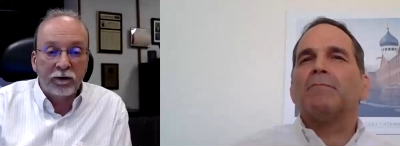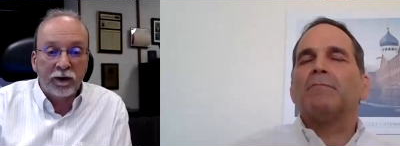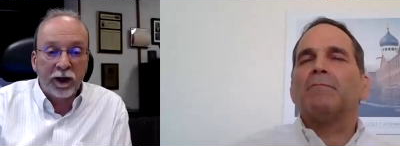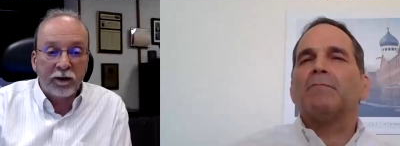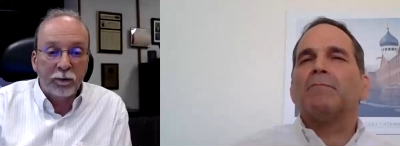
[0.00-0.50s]

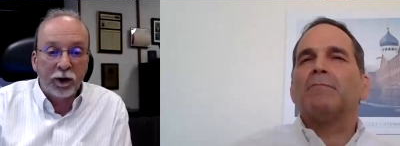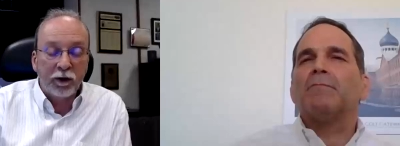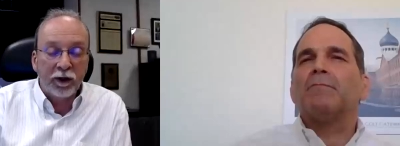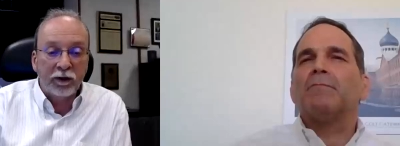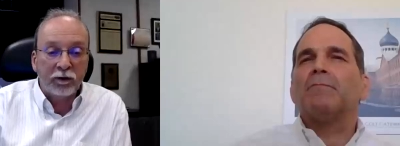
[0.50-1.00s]
Speaker 1: set of
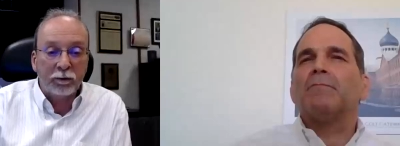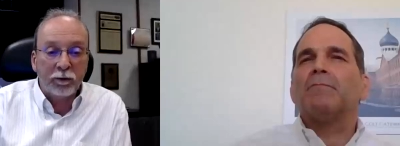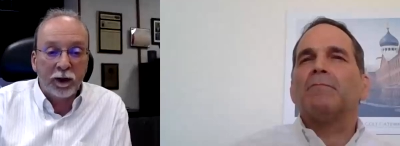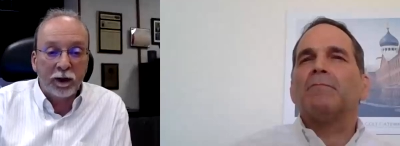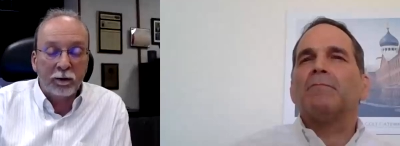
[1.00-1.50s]
buildings,
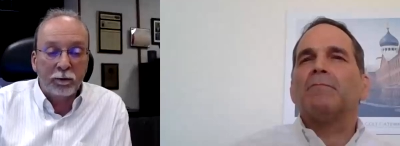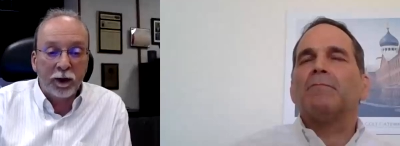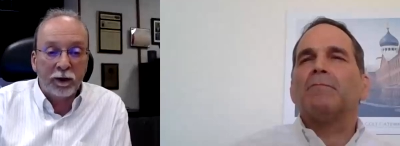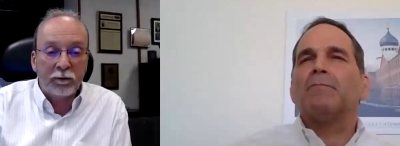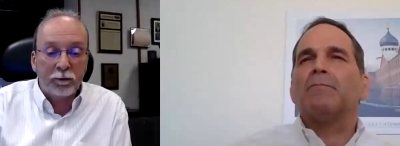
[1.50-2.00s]

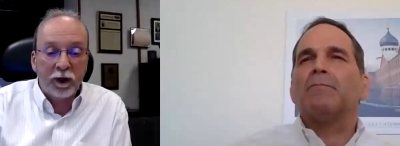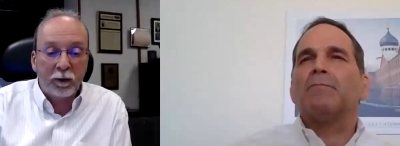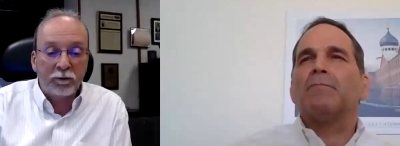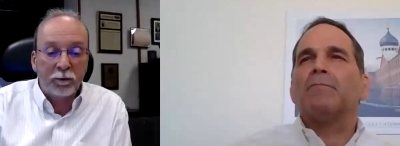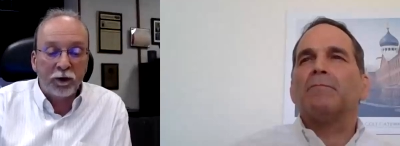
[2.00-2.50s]
but
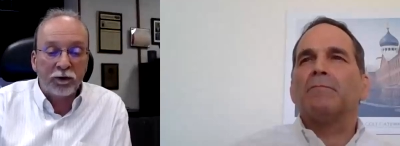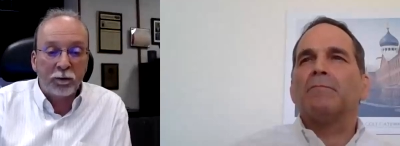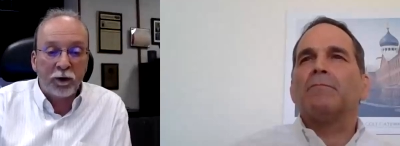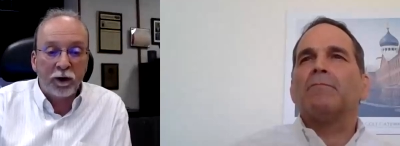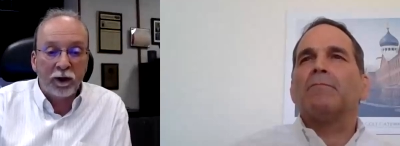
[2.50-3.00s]
perhaps most
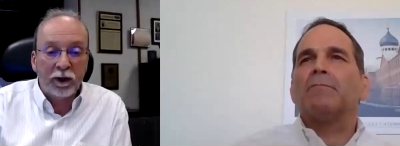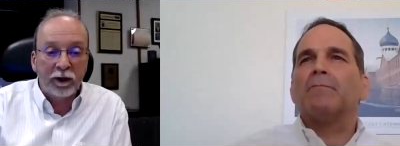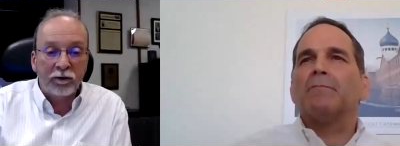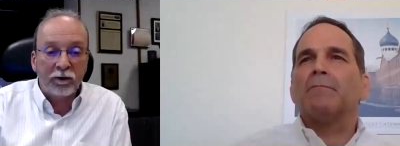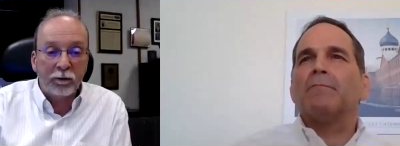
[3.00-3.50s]
importantly,
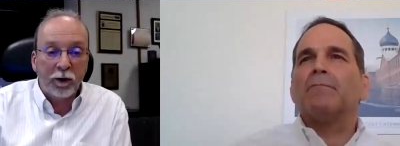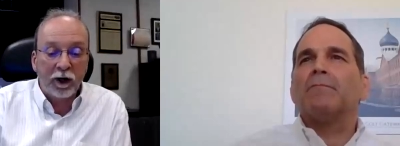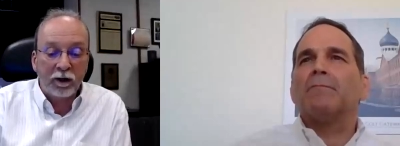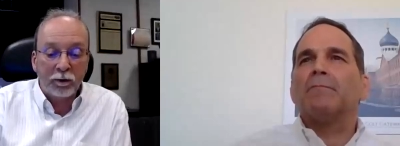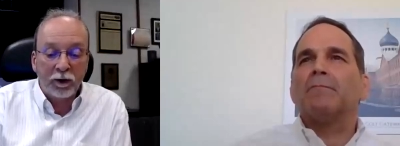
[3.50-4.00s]
it's a
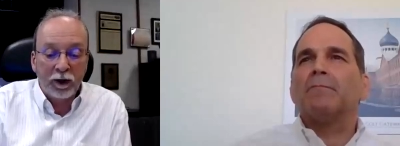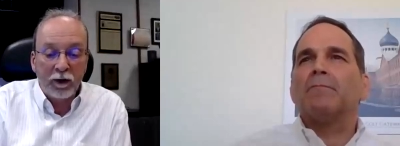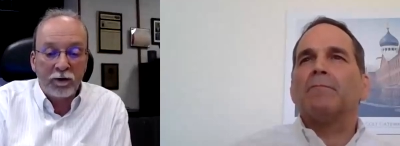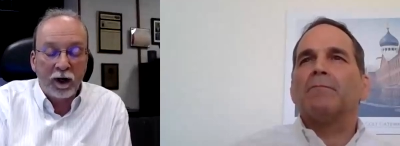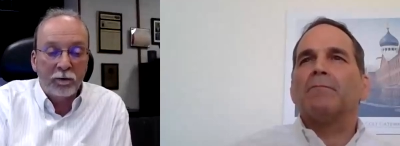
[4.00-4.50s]
remarkable
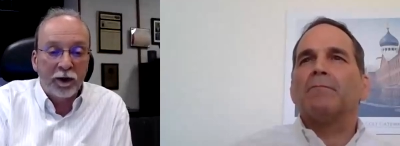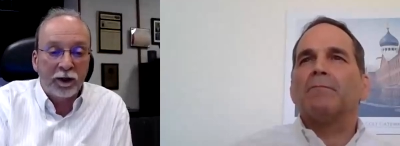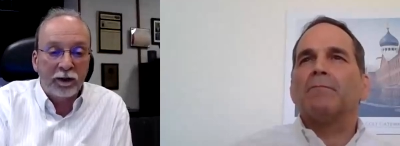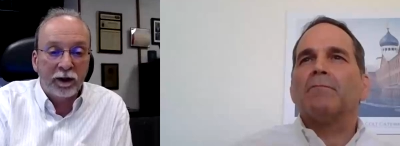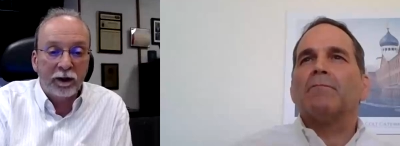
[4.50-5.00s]
outcome
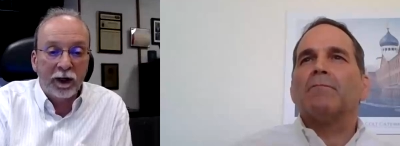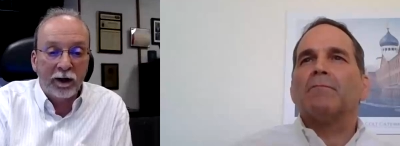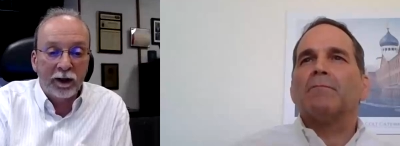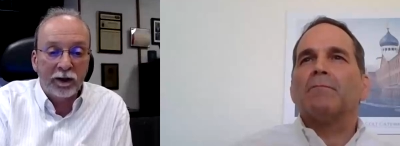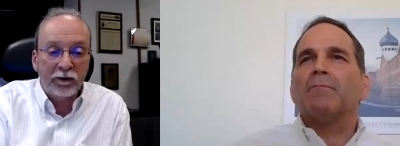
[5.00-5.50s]
that
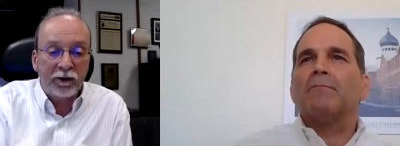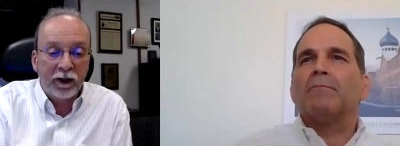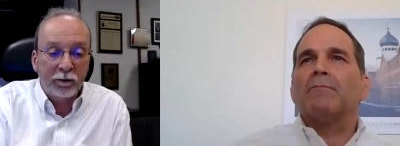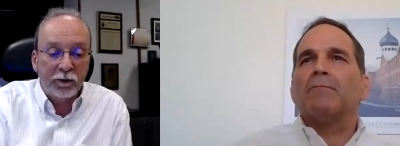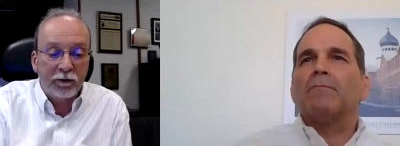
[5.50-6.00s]
Larry and his
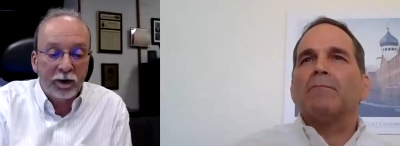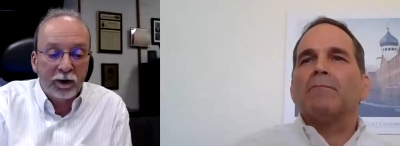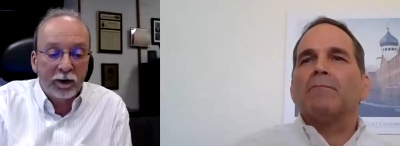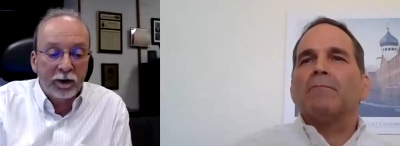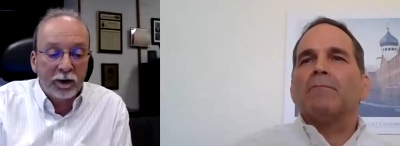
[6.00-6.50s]
team
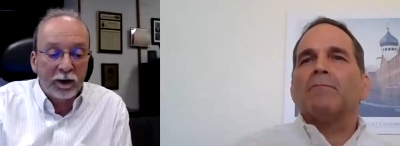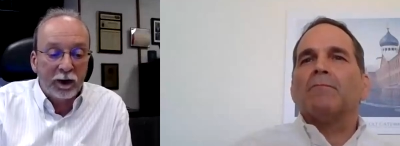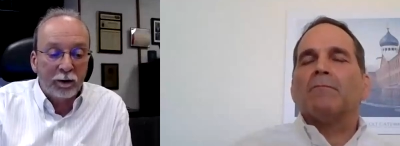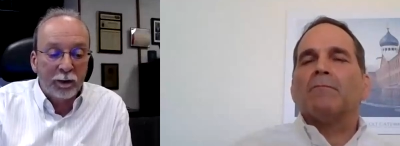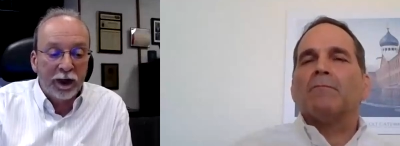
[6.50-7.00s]

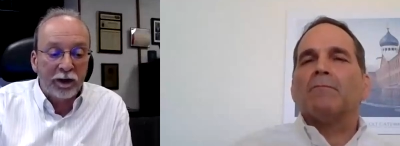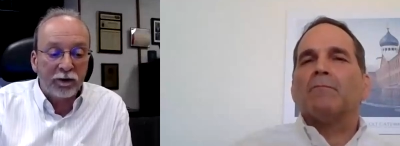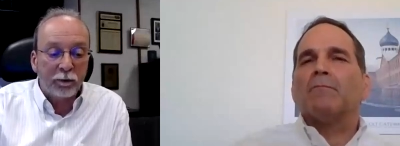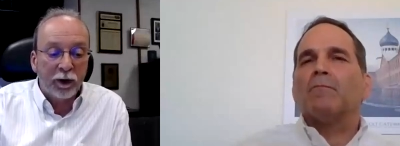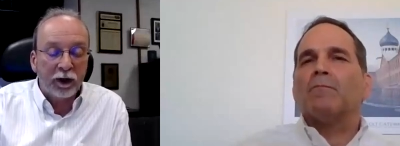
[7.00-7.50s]
have uh,
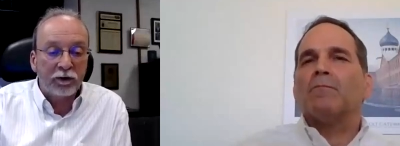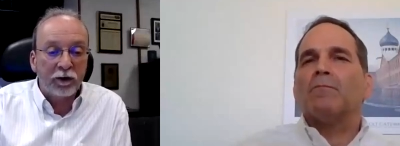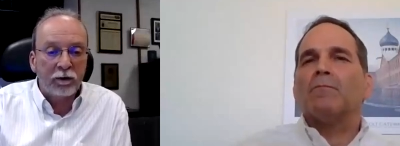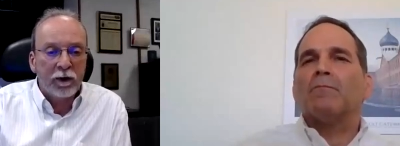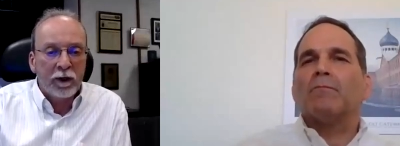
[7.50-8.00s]
managed to bring.
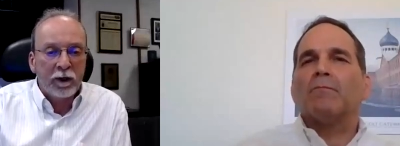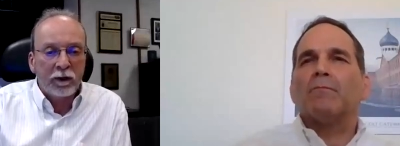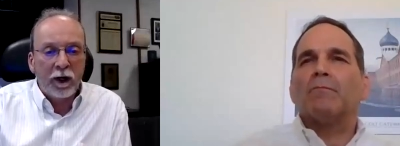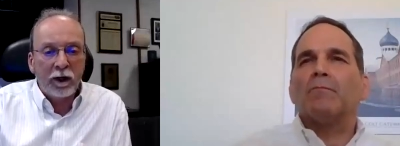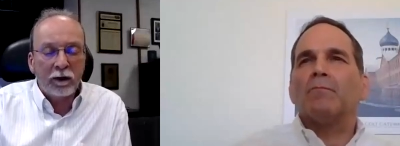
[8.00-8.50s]
So
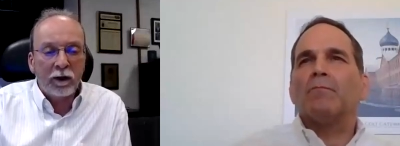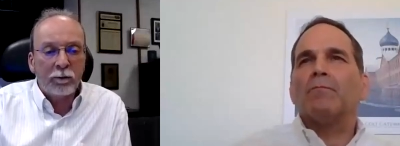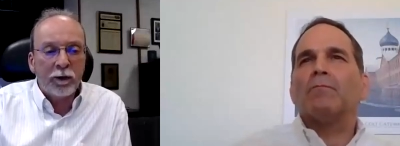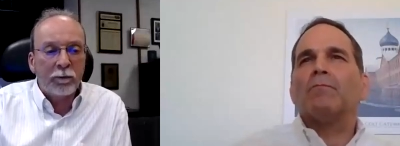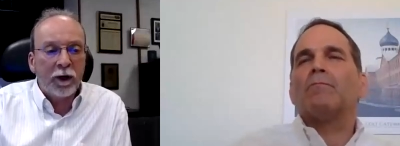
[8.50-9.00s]
talk a little
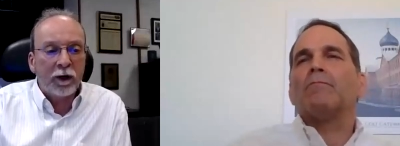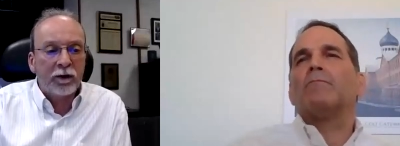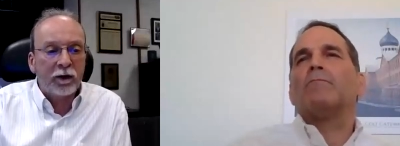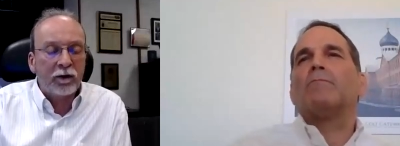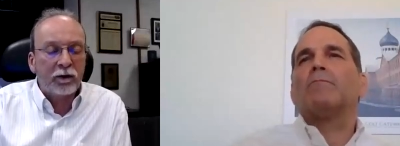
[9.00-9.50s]
bit about
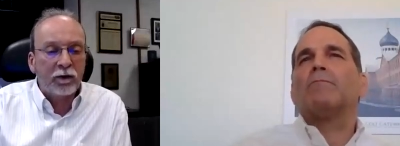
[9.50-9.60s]
the, just